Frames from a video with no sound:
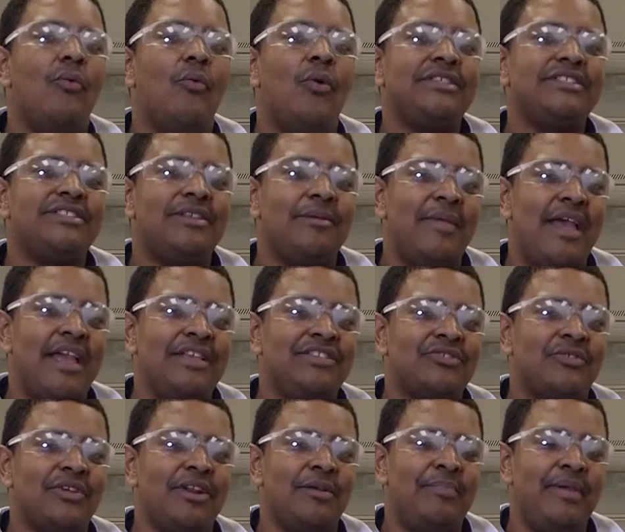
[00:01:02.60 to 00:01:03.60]
Once the main
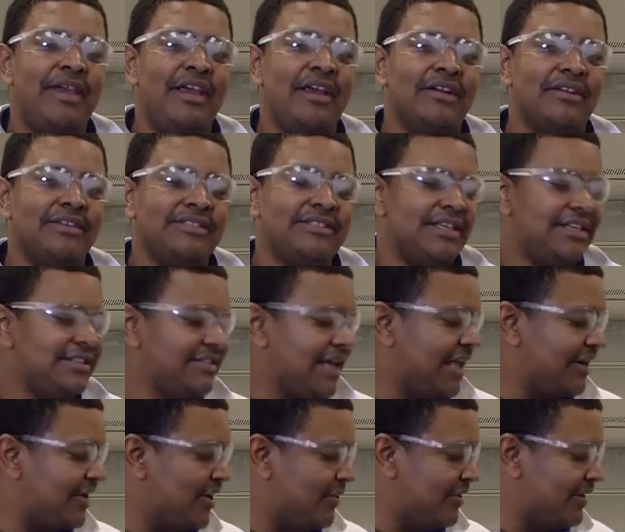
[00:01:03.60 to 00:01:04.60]
screen appears,
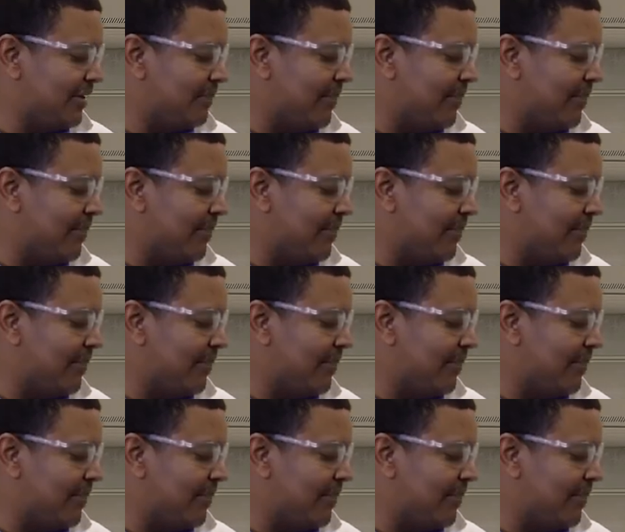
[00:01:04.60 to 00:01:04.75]
take note of